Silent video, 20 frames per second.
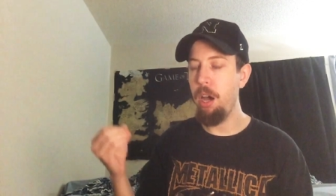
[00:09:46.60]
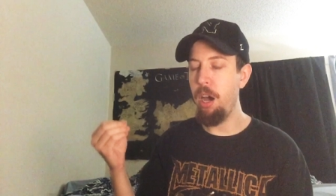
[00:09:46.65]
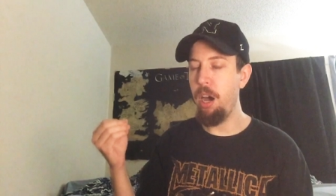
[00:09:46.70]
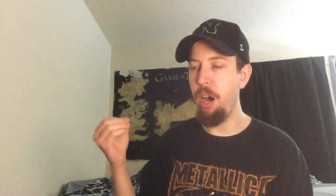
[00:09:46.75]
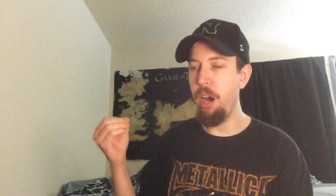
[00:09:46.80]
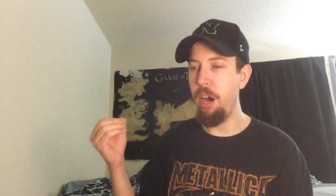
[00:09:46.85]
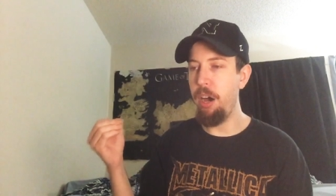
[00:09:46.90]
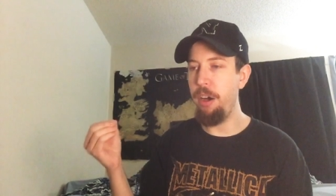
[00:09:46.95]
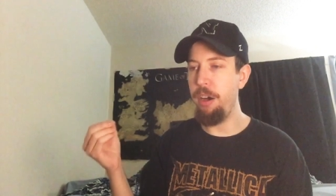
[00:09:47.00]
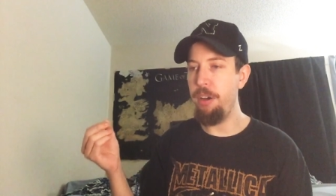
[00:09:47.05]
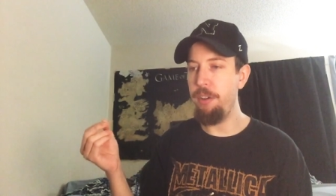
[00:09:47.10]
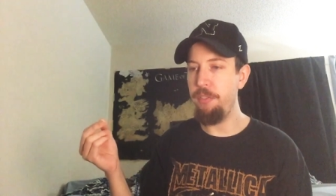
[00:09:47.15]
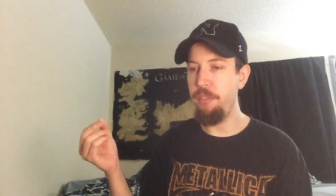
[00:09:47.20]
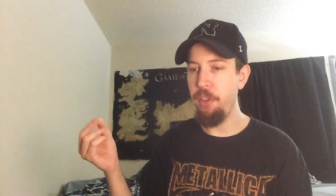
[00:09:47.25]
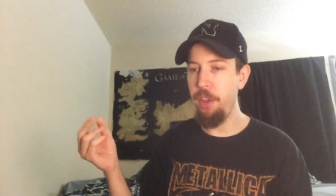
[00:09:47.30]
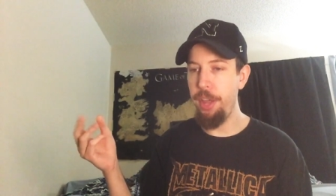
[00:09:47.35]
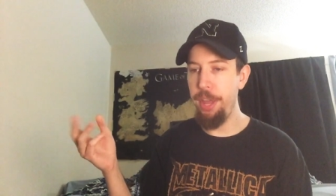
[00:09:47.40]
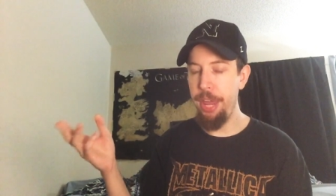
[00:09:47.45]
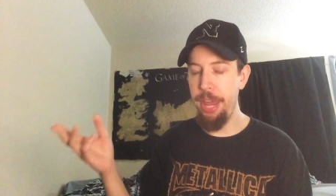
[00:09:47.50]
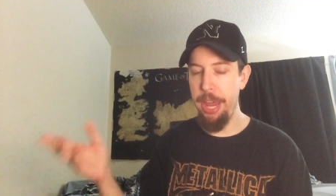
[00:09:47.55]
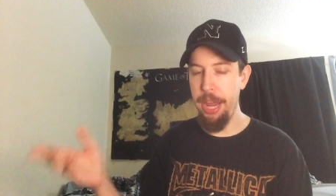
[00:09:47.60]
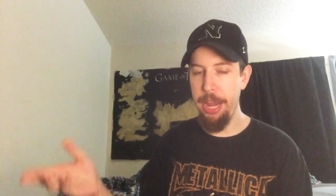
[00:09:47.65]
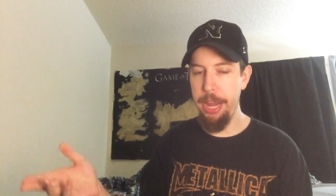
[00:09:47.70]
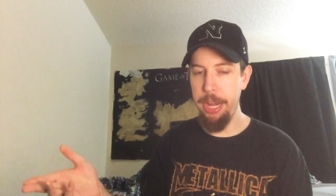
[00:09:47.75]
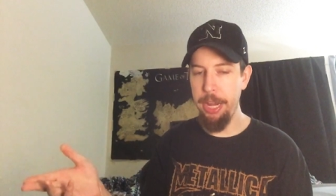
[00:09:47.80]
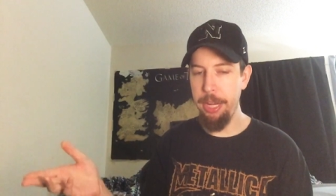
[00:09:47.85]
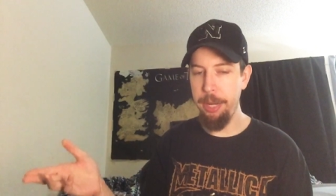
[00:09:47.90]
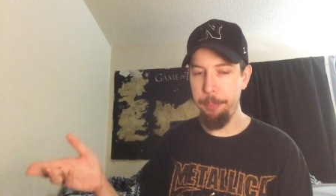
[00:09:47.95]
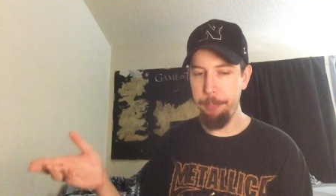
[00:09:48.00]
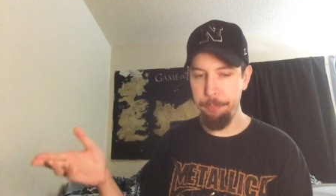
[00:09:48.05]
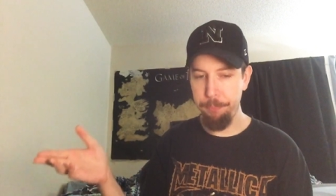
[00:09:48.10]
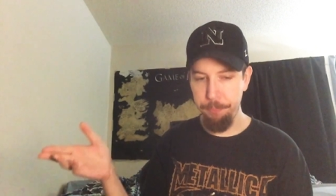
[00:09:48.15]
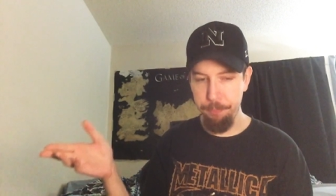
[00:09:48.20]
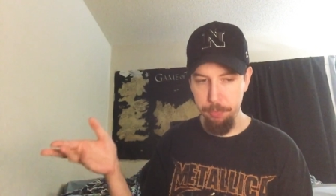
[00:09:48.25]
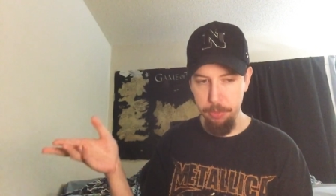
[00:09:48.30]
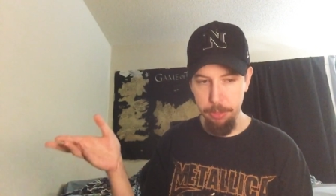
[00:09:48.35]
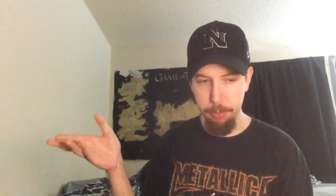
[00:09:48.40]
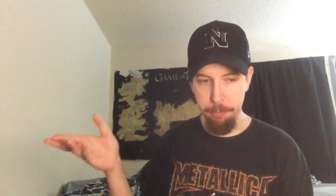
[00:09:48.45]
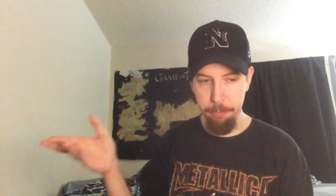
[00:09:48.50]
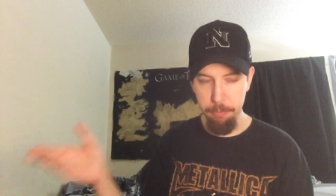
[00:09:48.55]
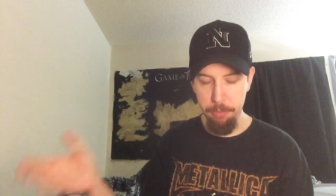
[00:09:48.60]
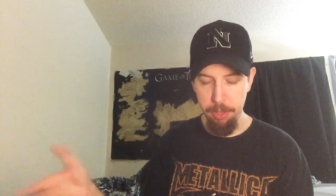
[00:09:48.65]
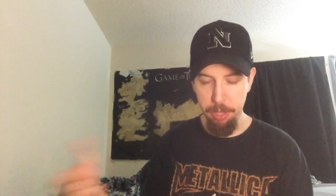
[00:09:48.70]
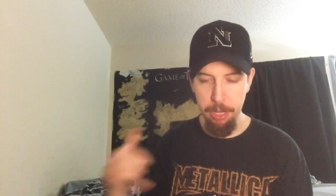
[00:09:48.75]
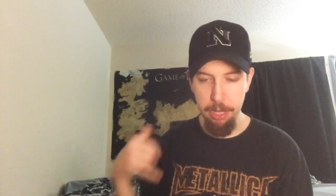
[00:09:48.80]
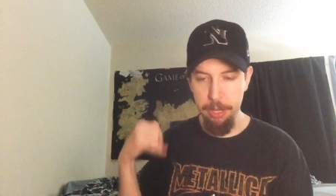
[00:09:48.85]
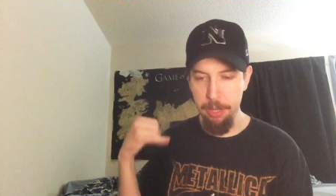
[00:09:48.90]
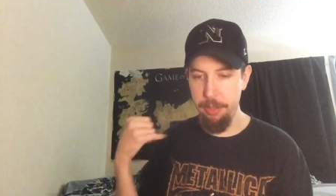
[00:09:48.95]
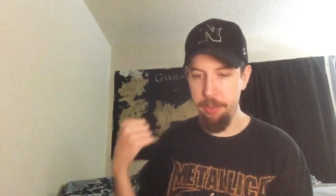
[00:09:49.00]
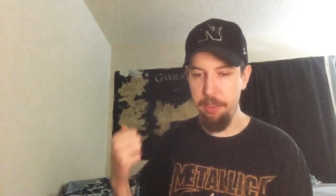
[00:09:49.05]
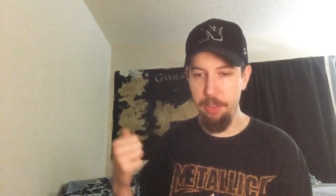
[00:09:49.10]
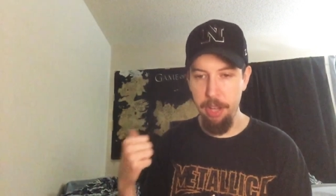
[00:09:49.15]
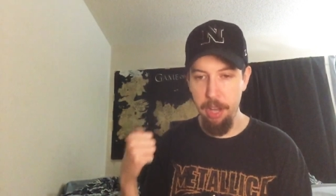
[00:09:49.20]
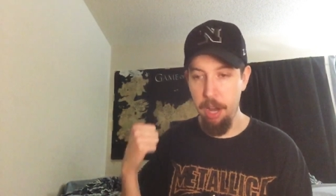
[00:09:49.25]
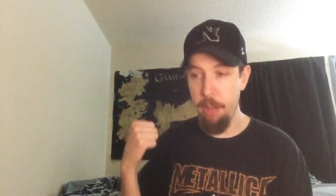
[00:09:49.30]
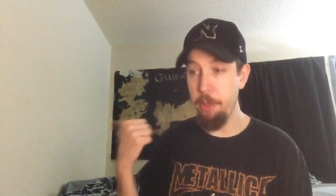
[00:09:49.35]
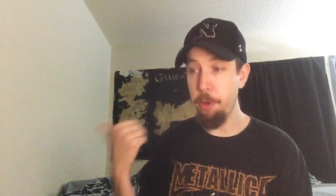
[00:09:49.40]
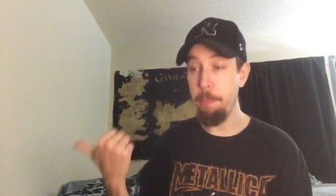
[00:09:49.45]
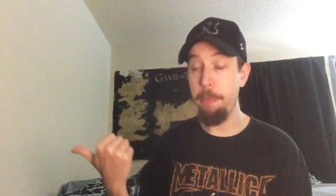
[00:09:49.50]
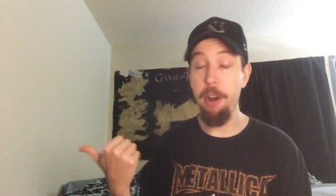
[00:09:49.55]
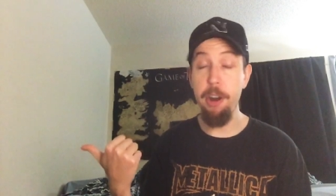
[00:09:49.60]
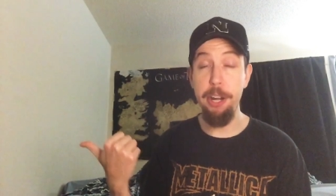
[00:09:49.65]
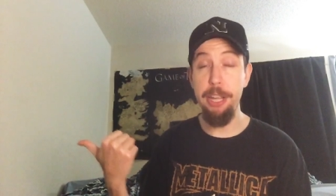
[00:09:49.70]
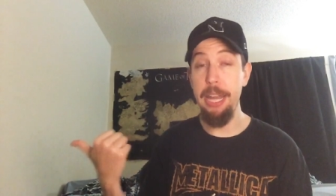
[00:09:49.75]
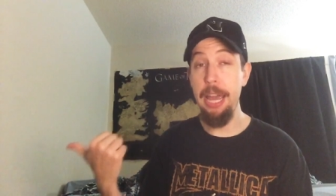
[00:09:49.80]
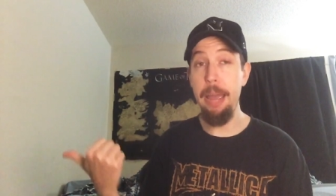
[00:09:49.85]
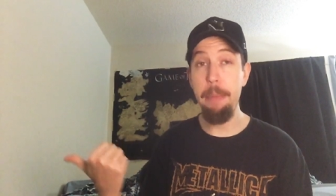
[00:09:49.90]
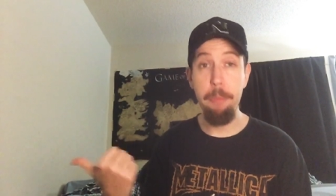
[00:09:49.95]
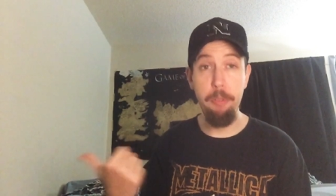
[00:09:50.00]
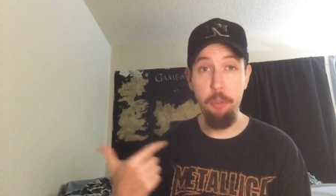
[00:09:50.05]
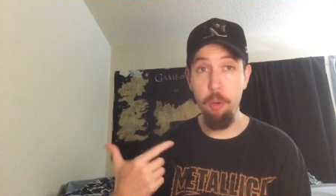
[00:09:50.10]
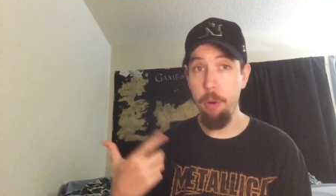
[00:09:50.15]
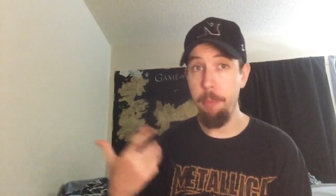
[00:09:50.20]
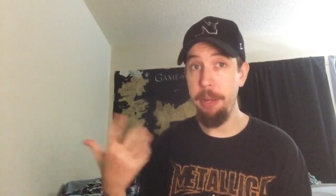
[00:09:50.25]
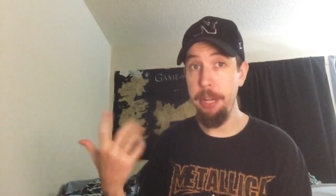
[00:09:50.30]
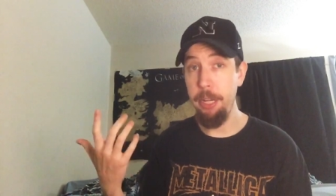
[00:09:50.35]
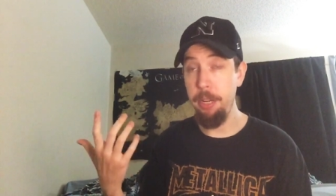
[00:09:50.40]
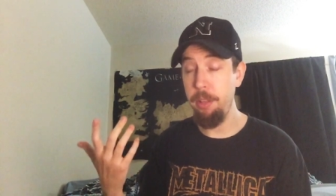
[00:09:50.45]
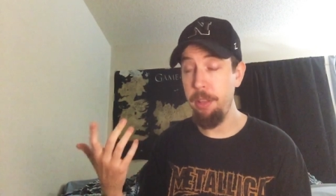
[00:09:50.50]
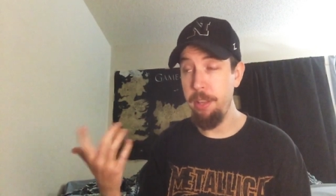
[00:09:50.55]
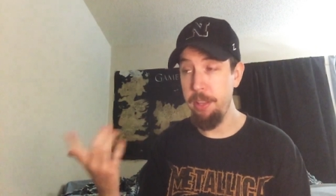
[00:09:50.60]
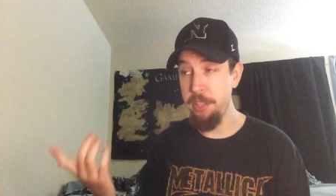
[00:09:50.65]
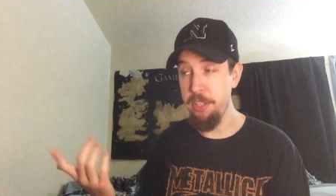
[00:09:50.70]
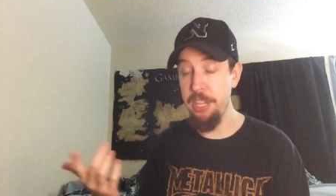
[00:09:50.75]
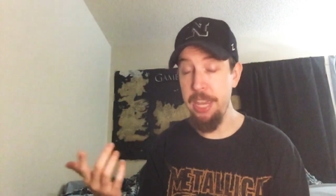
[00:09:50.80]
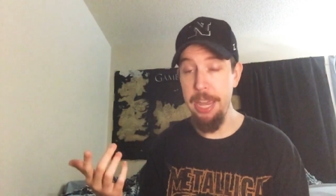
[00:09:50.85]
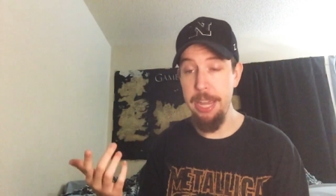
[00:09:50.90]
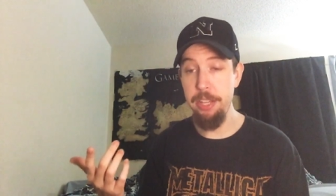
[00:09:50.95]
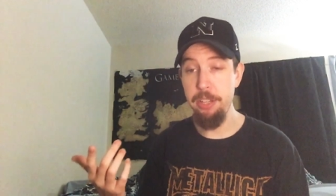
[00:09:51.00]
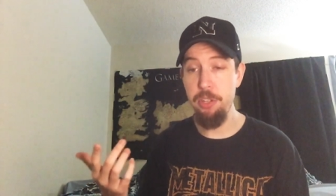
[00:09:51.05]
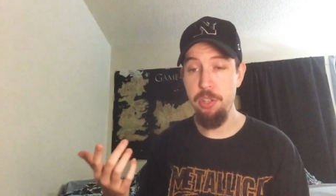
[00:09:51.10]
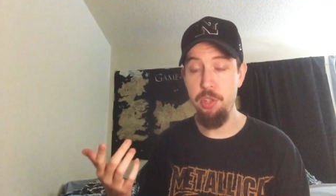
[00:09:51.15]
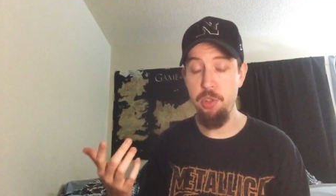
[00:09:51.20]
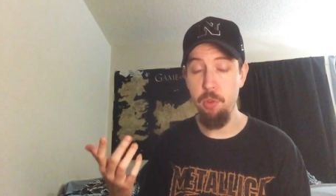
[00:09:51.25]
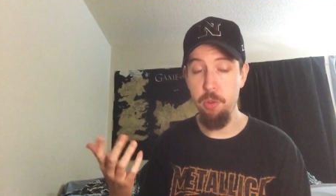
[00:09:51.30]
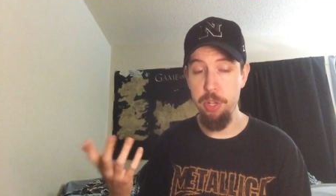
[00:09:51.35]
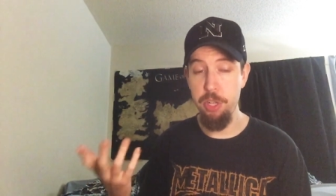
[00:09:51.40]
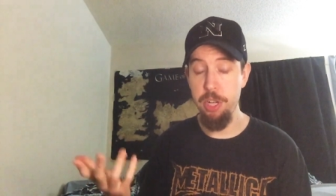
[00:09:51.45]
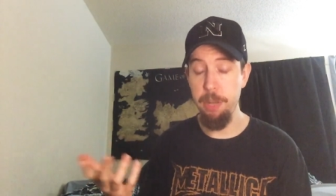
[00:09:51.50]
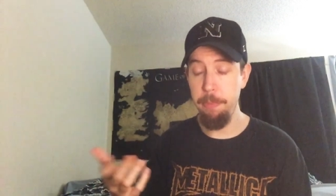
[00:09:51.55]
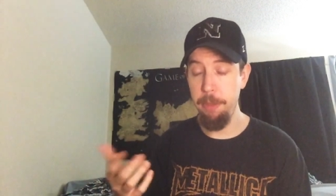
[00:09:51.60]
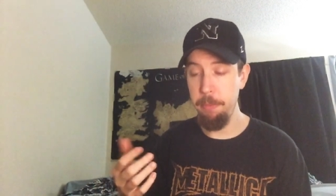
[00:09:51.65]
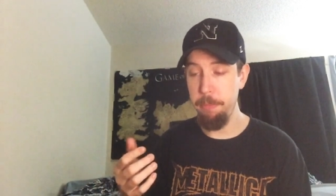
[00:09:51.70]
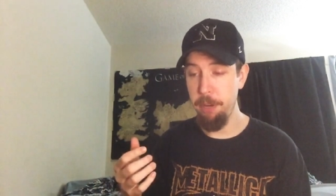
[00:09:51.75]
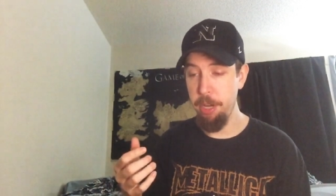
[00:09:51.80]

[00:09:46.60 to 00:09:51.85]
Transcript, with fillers: of a the the other party guy before me, in this case George W.